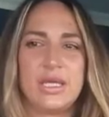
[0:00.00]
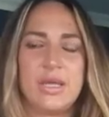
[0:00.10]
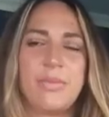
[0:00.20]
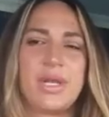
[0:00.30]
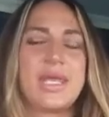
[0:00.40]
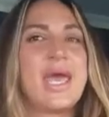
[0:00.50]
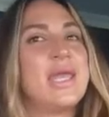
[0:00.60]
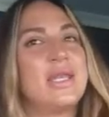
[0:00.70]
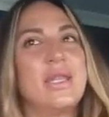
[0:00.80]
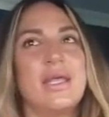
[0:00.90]
but
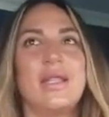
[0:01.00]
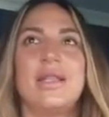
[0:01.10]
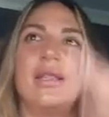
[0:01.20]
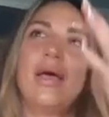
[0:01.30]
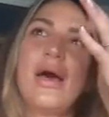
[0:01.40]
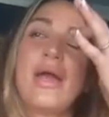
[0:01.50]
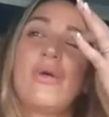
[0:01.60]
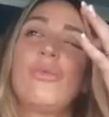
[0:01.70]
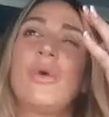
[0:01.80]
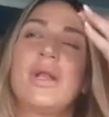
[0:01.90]
again, I
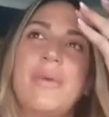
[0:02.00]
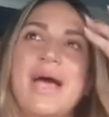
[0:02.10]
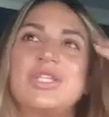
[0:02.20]
don't want to pass